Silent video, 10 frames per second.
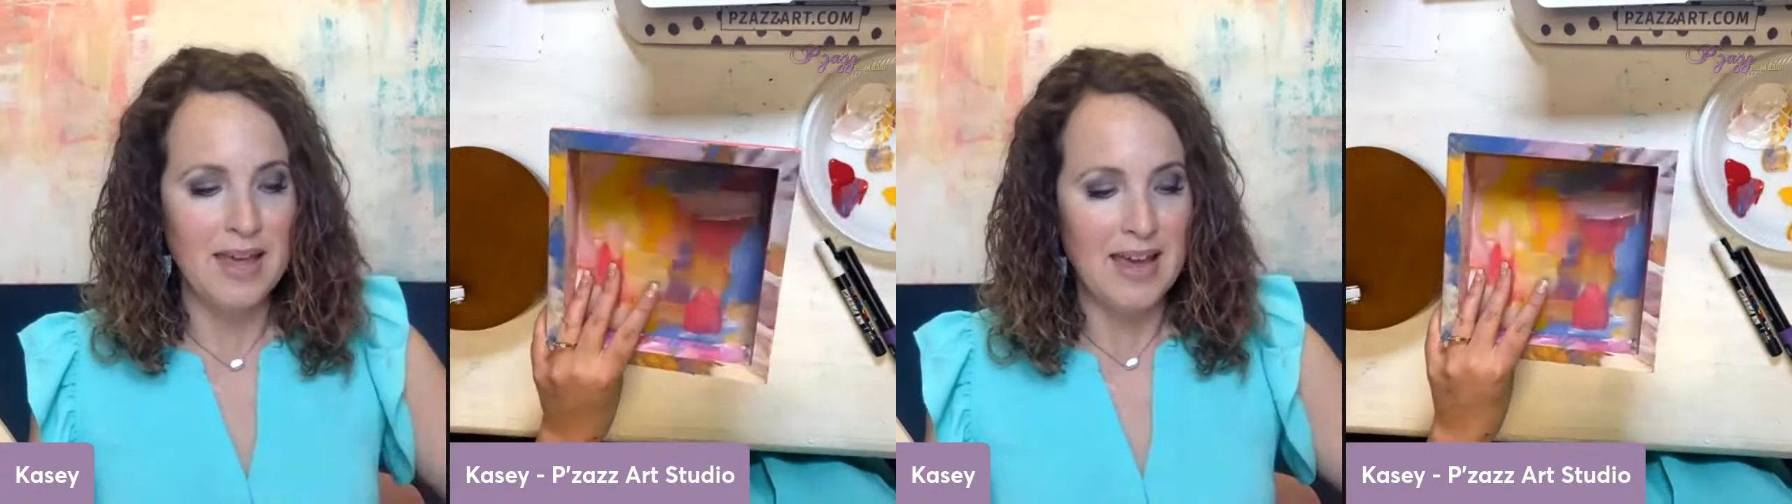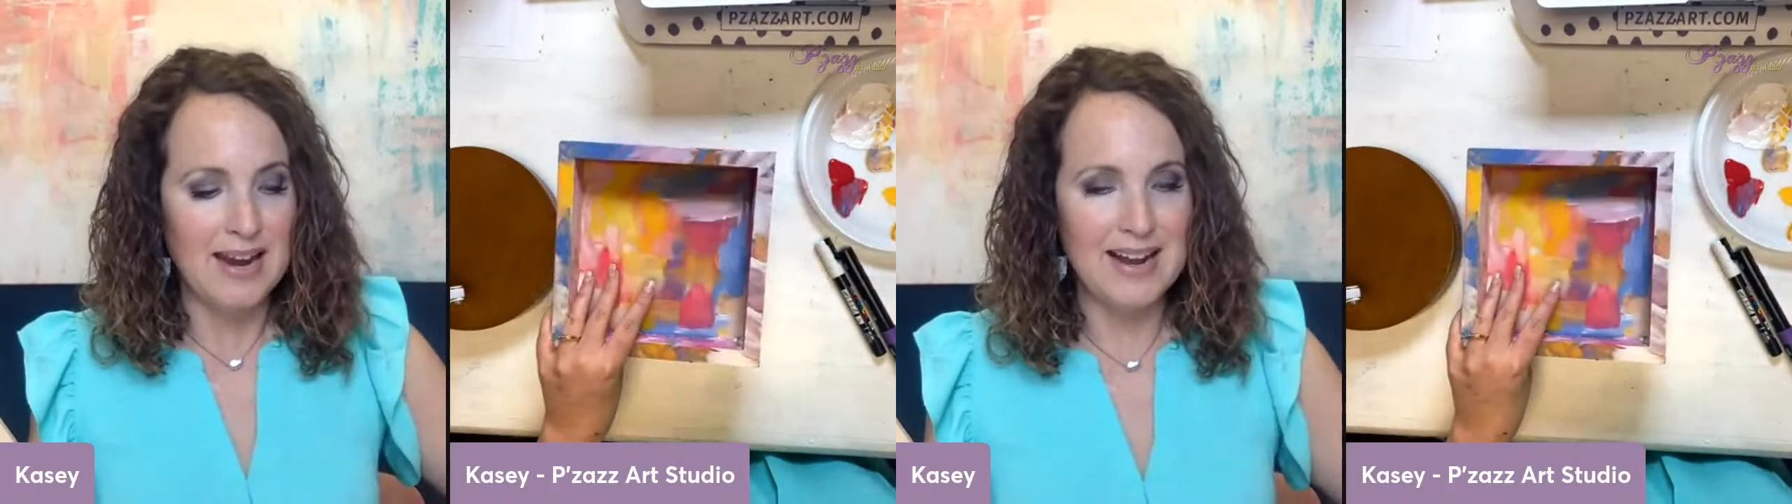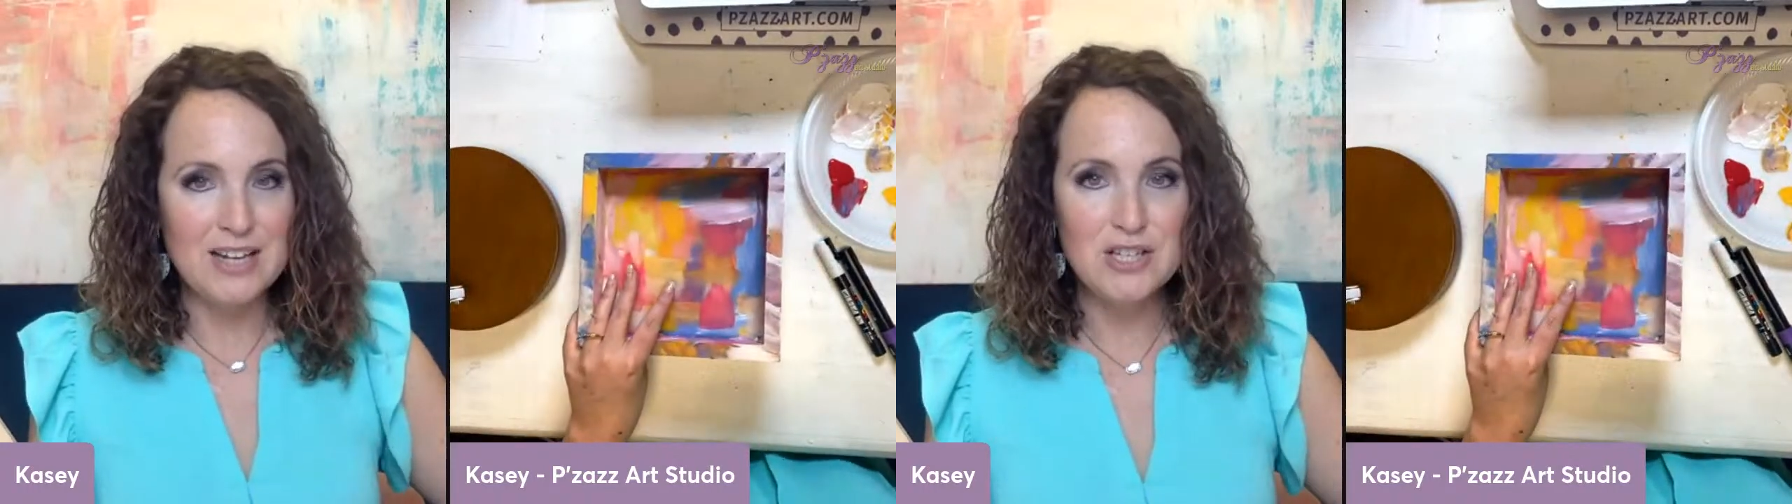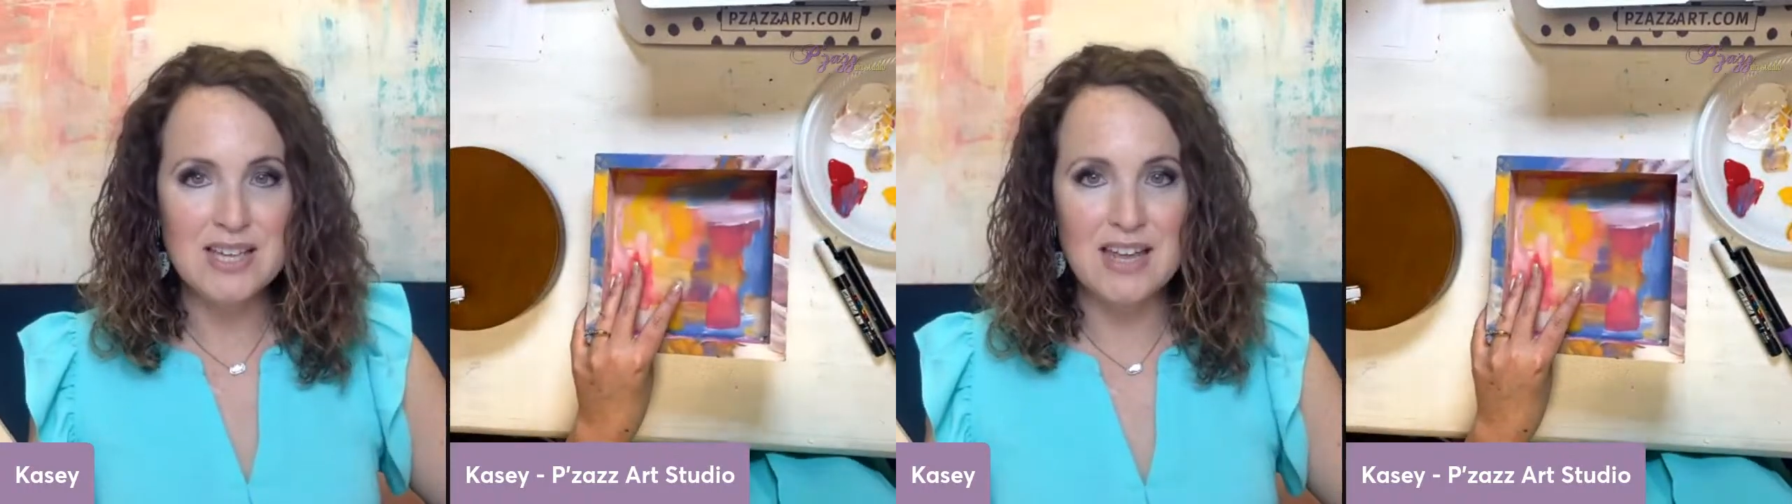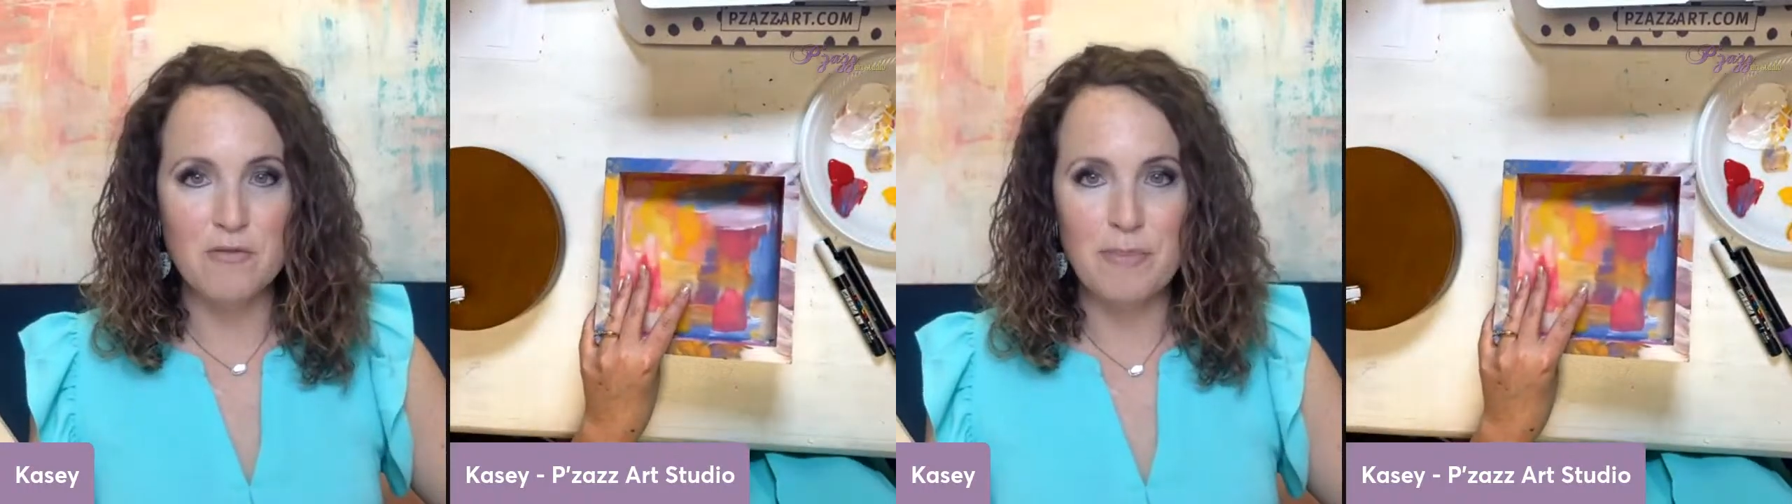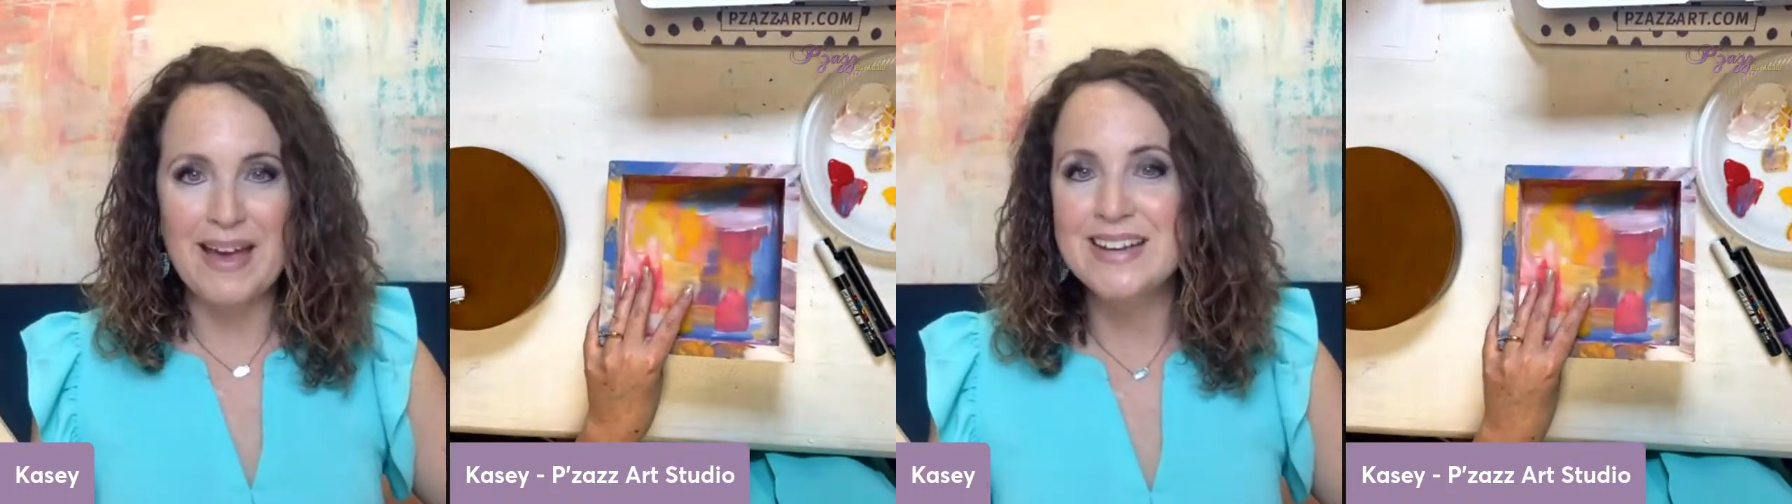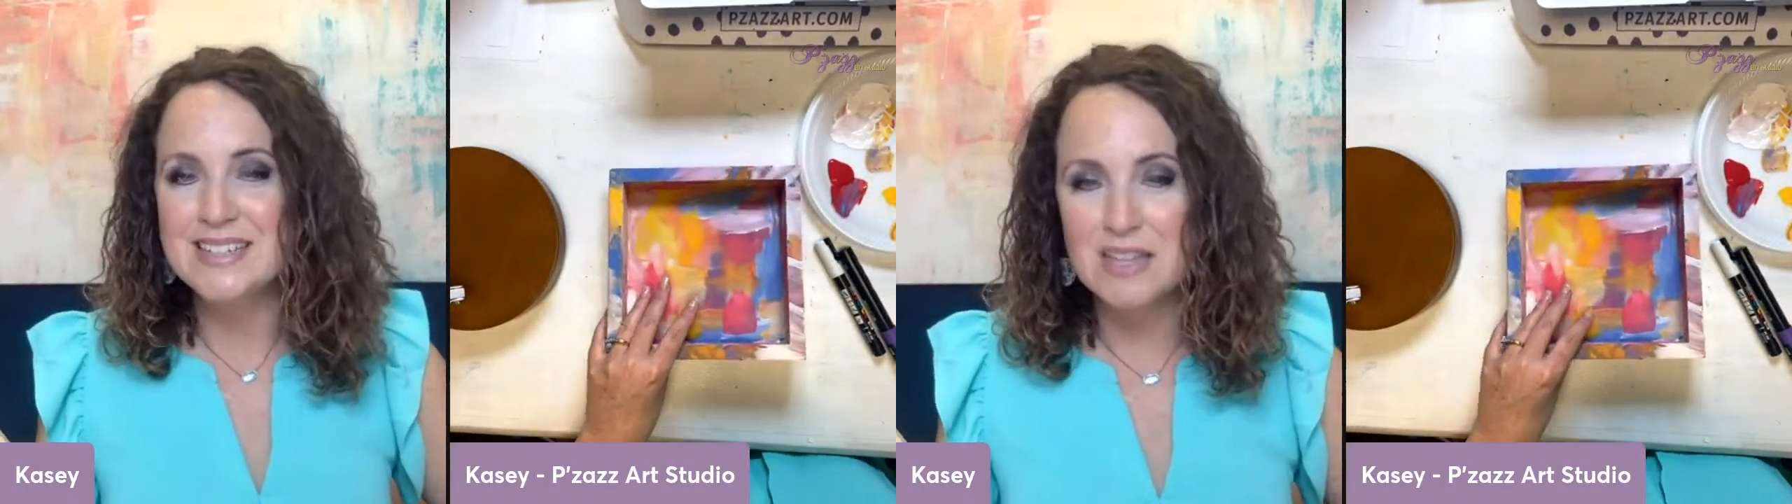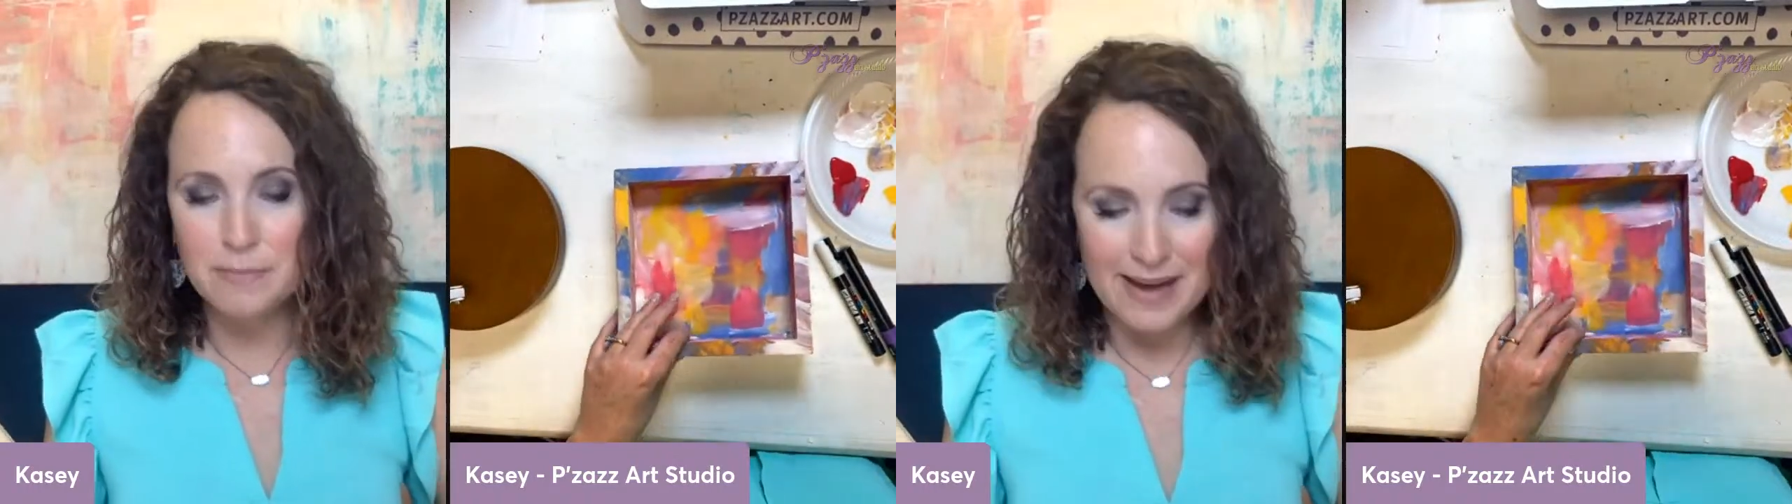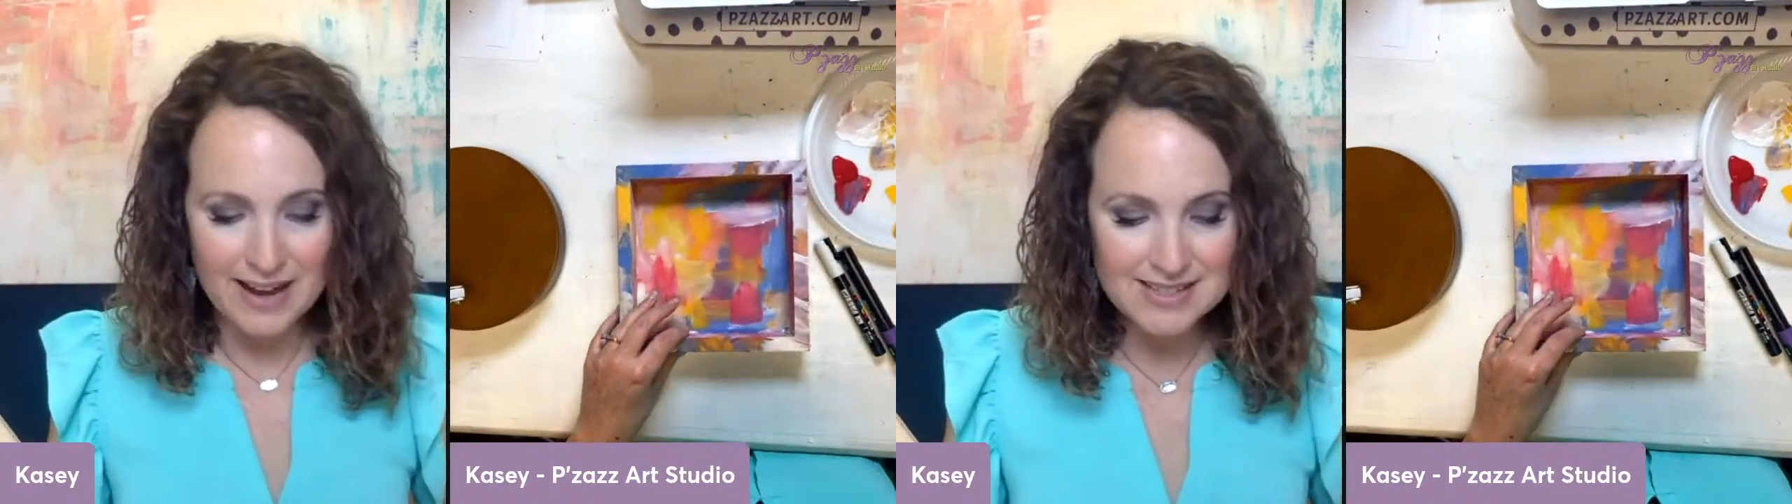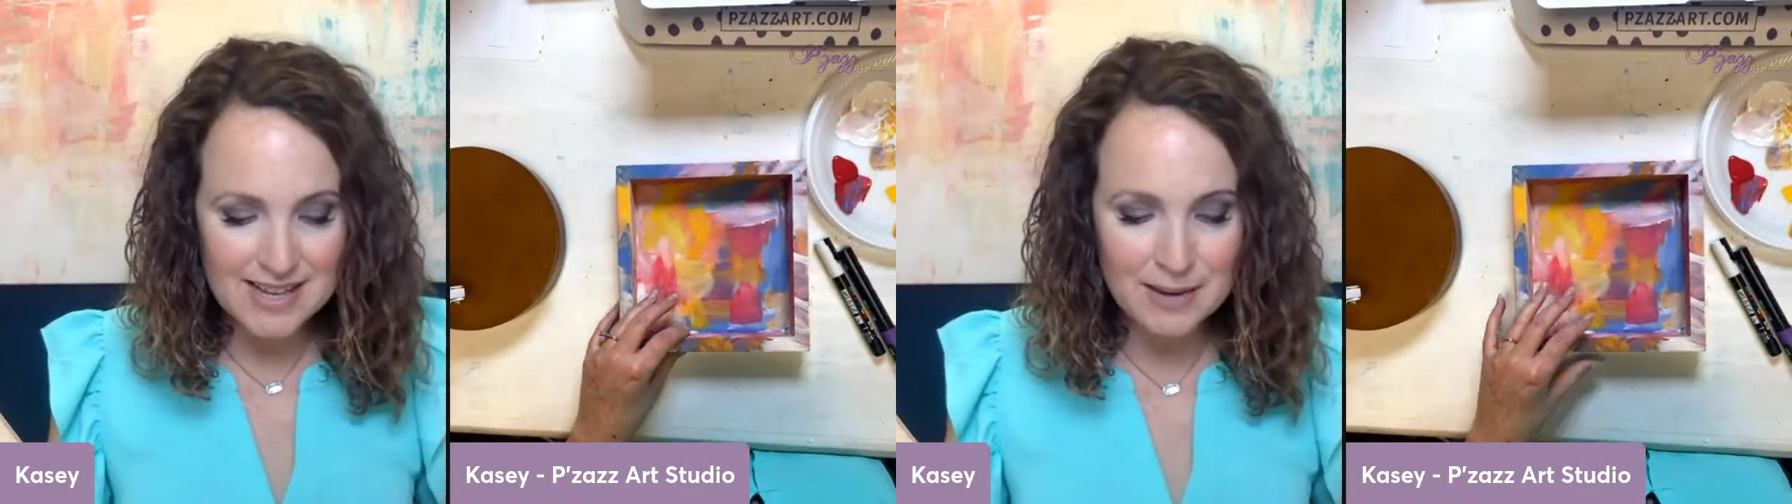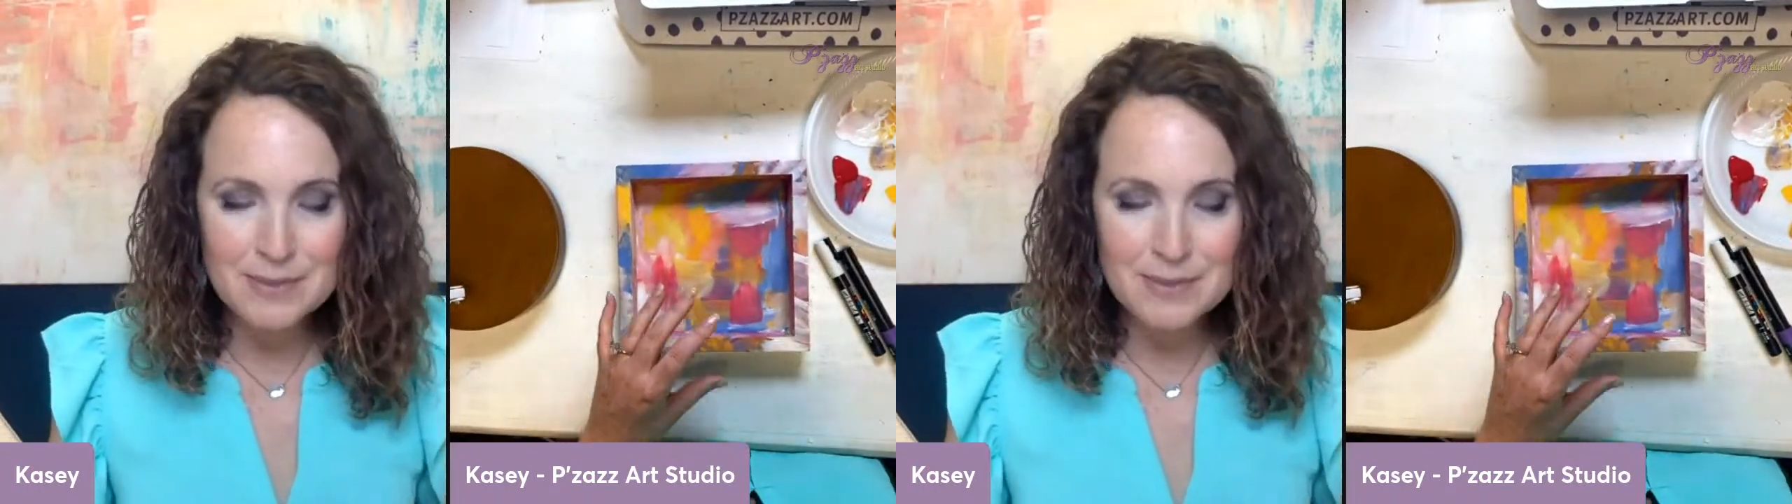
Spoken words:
And I just kind of painted the back side